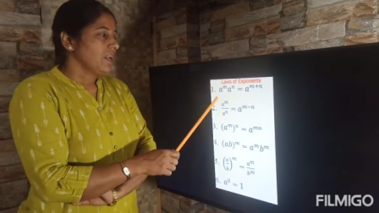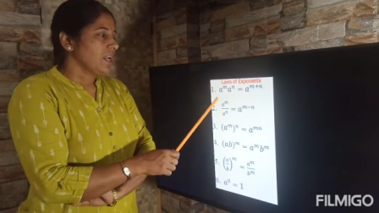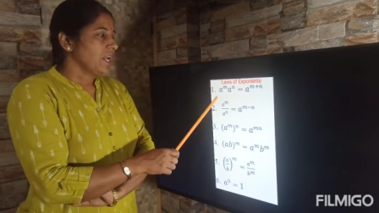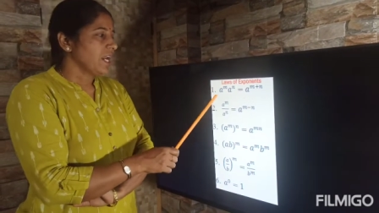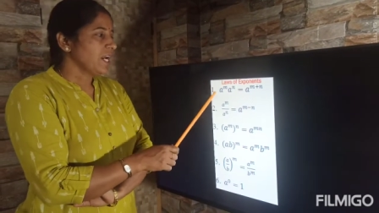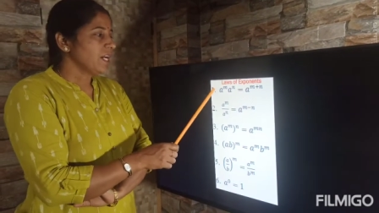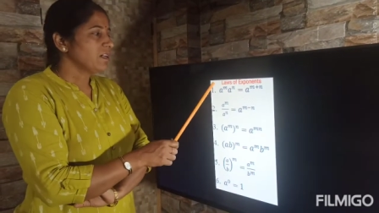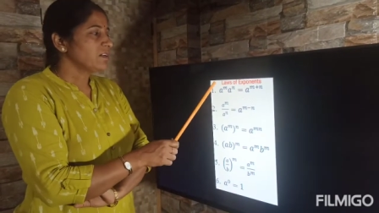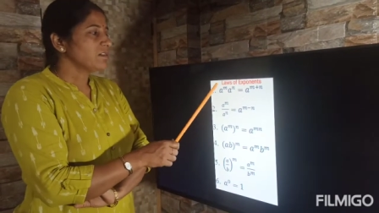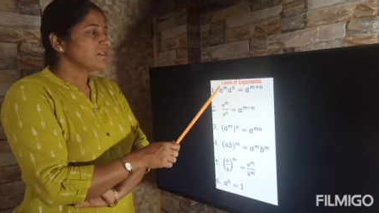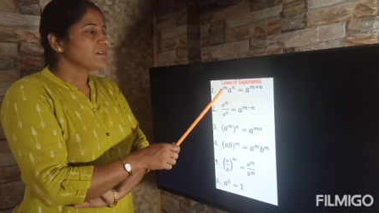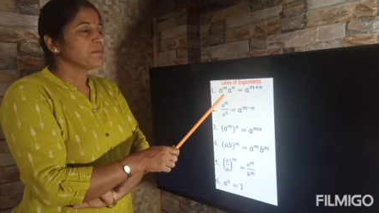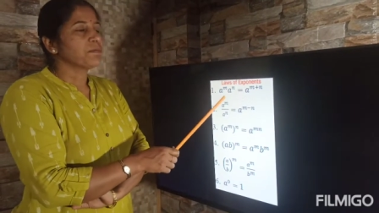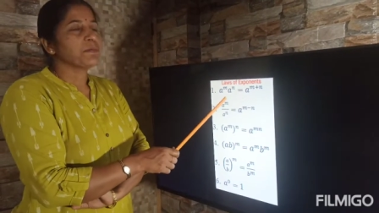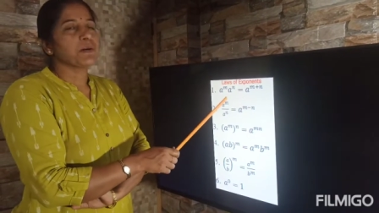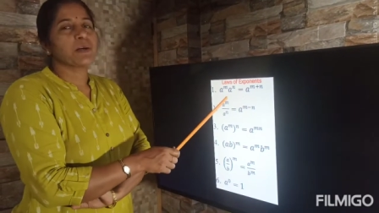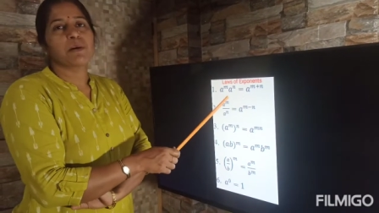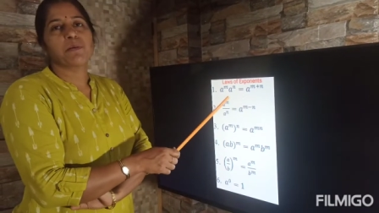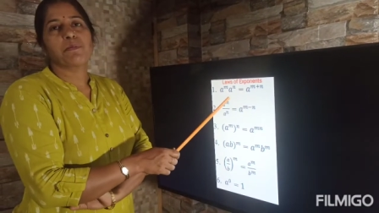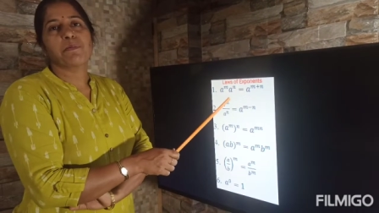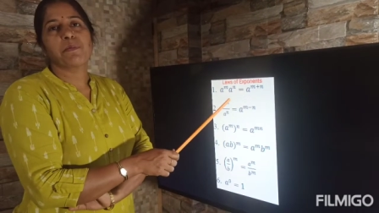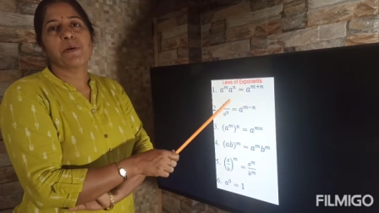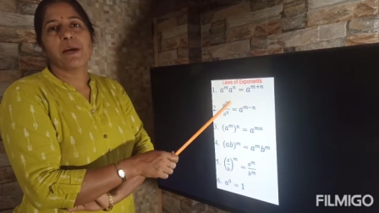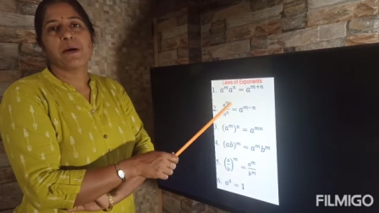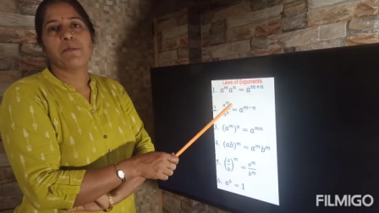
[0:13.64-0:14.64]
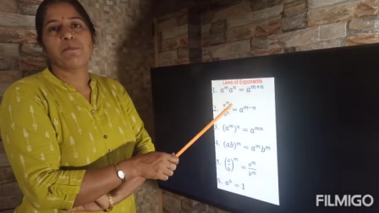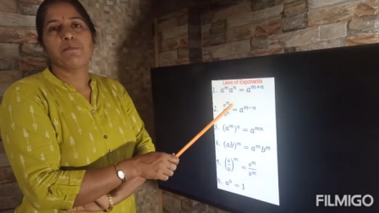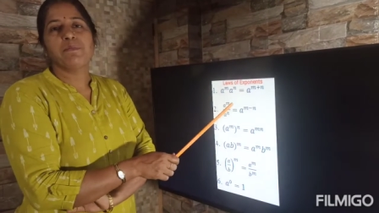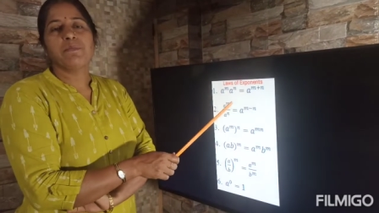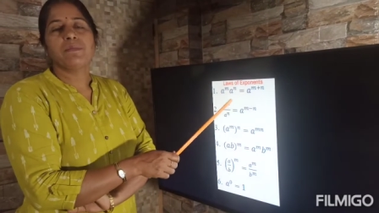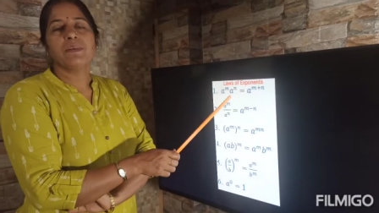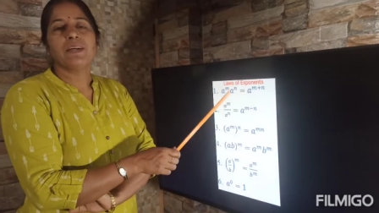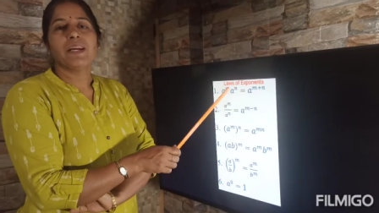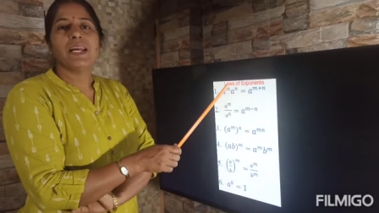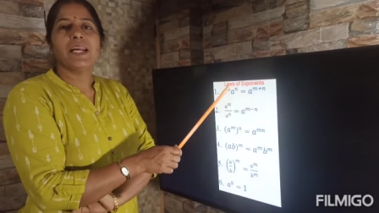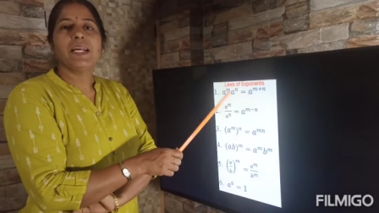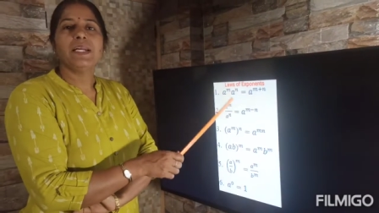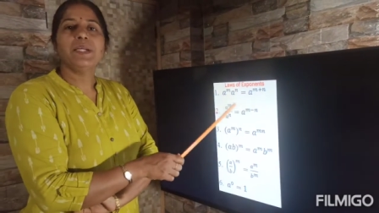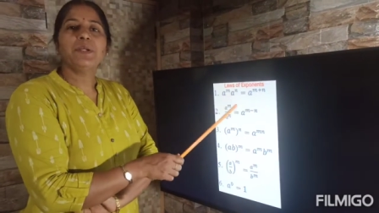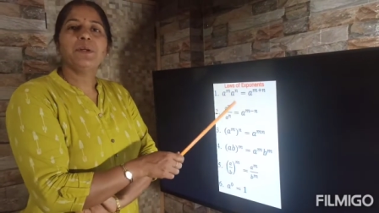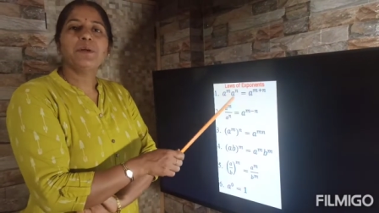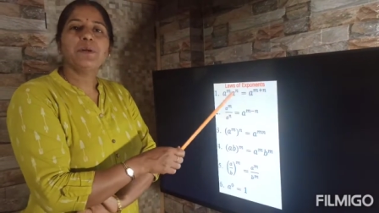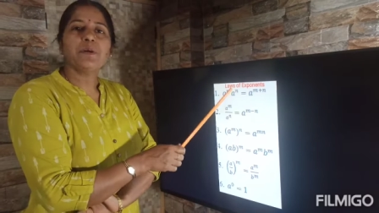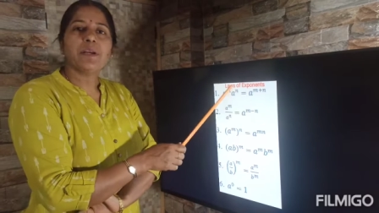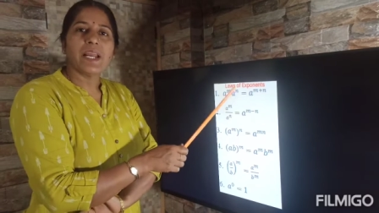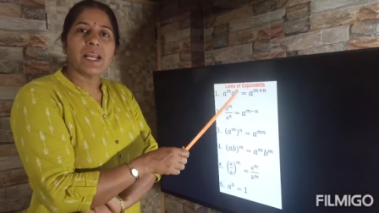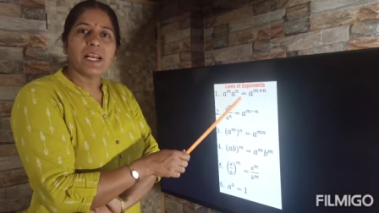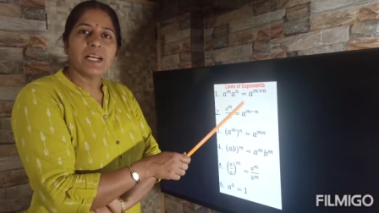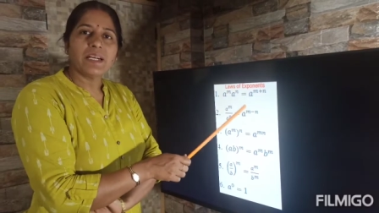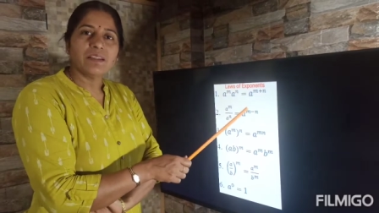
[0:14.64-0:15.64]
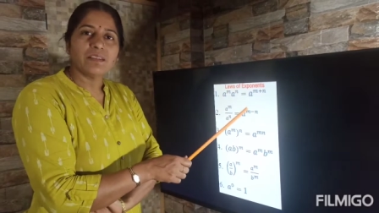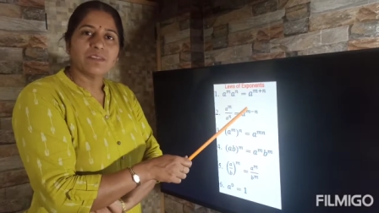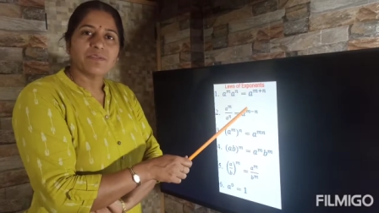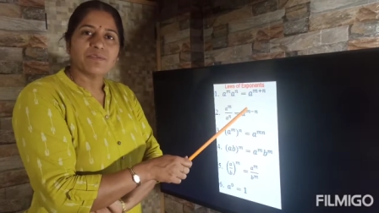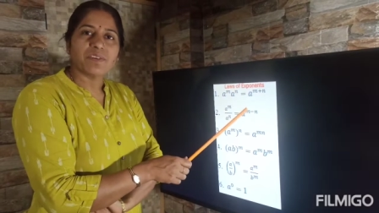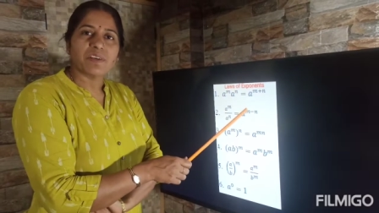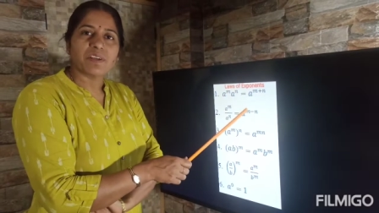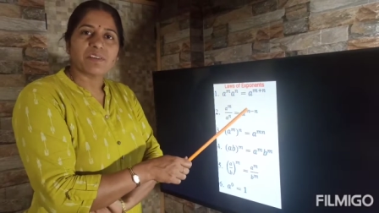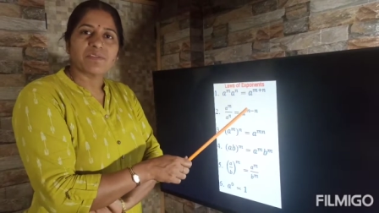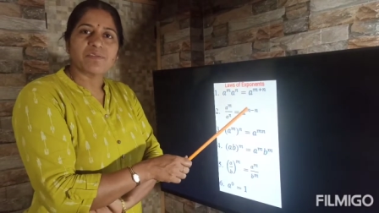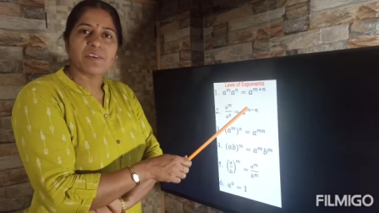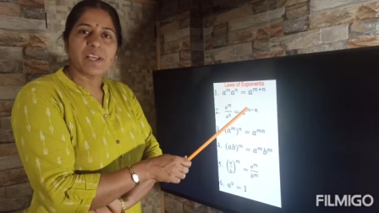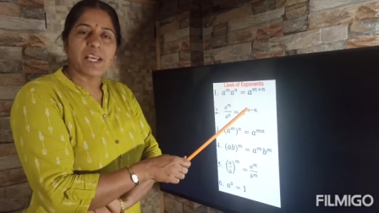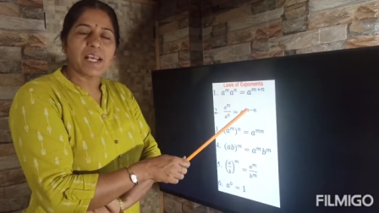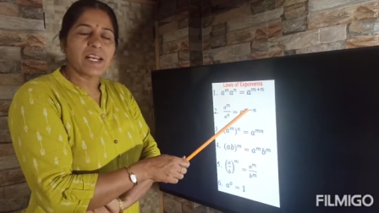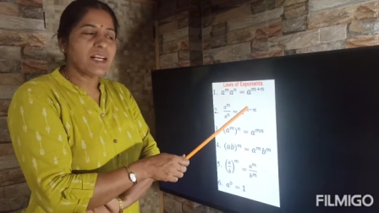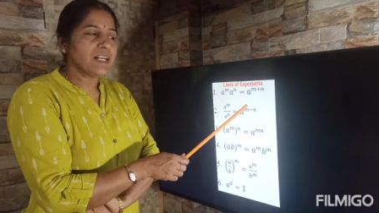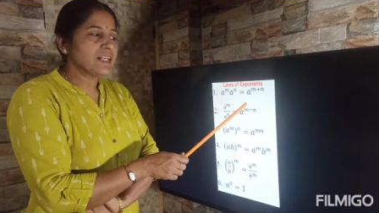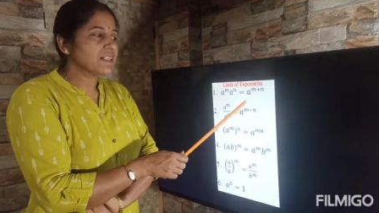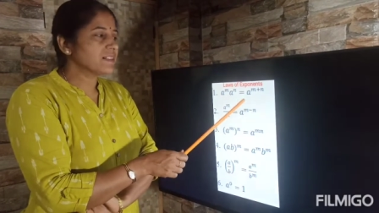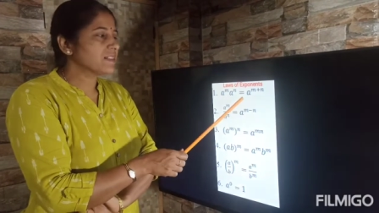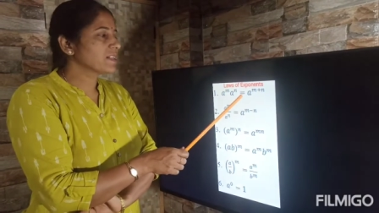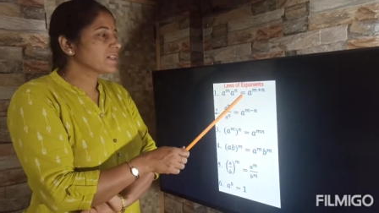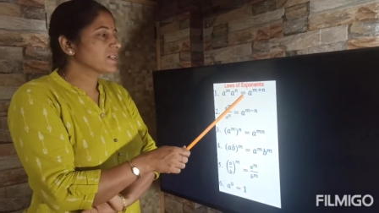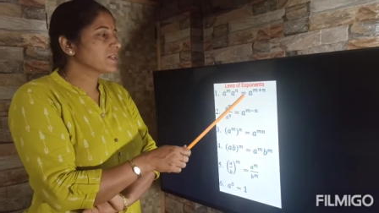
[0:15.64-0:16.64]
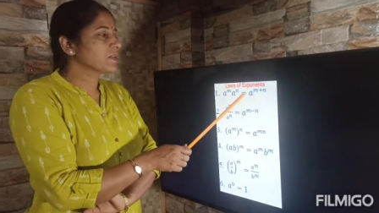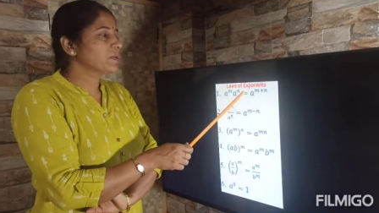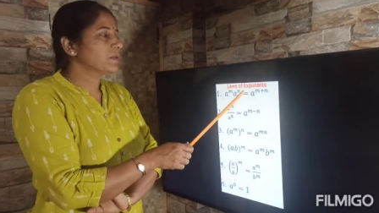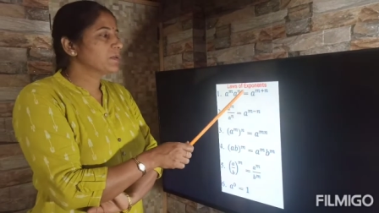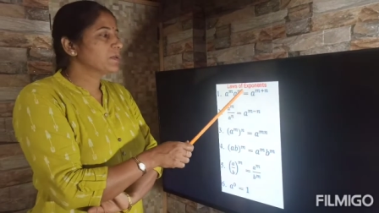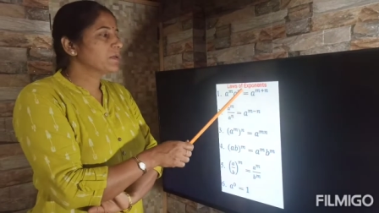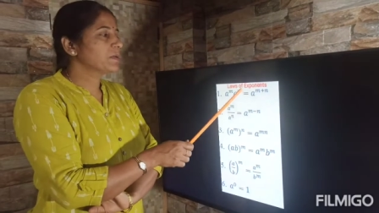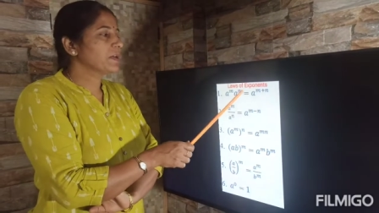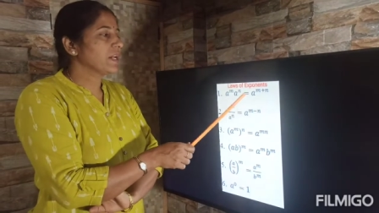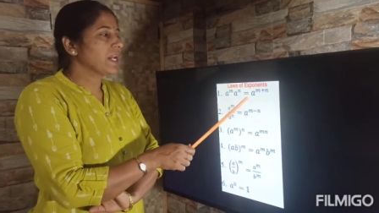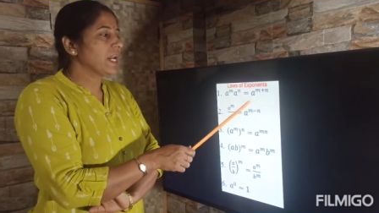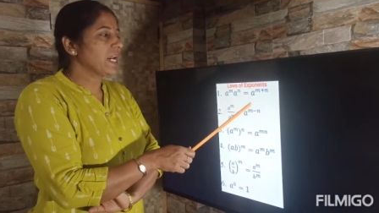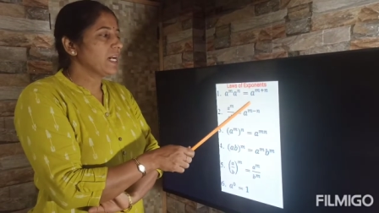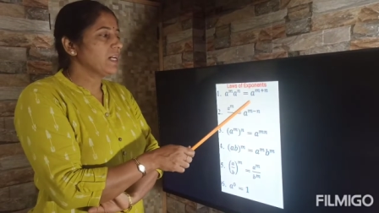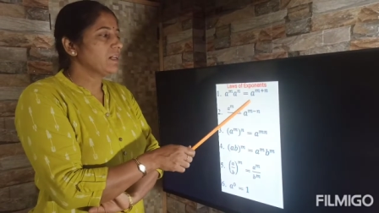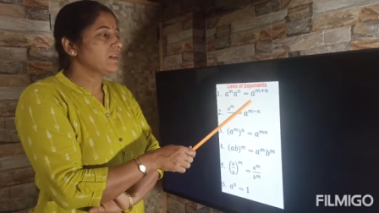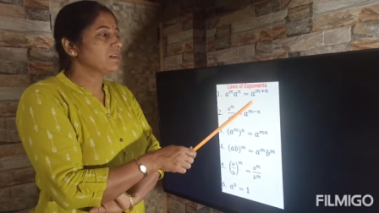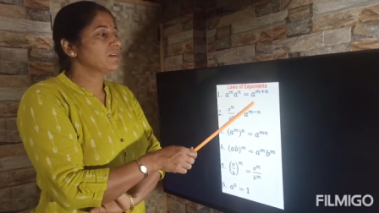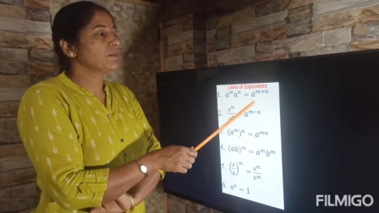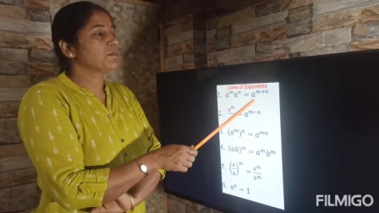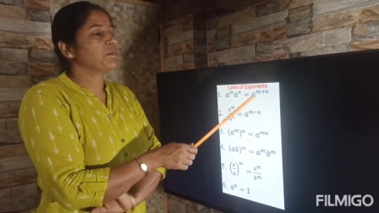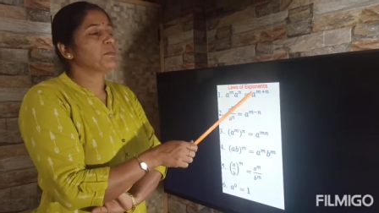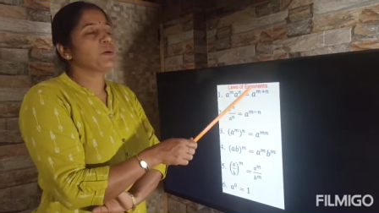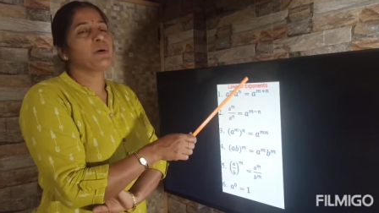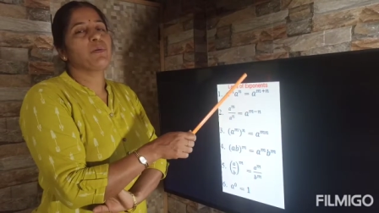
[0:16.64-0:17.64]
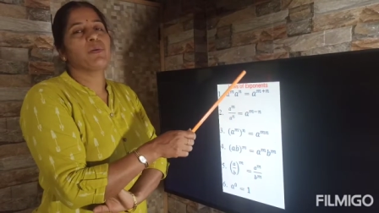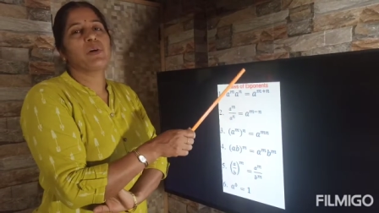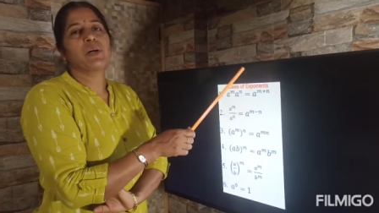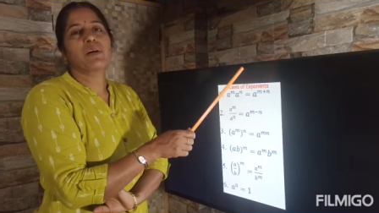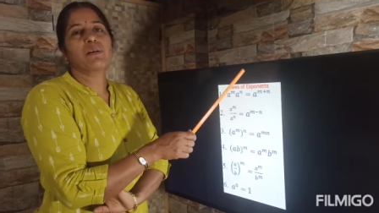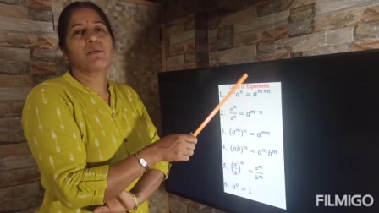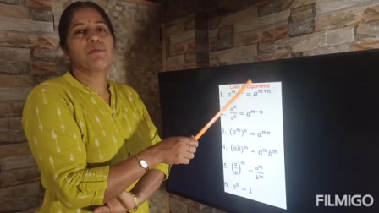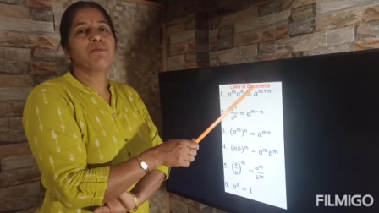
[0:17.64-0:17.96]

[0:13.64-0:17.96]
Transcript: here, a to the power of m into a to the power of n is equal to a to the power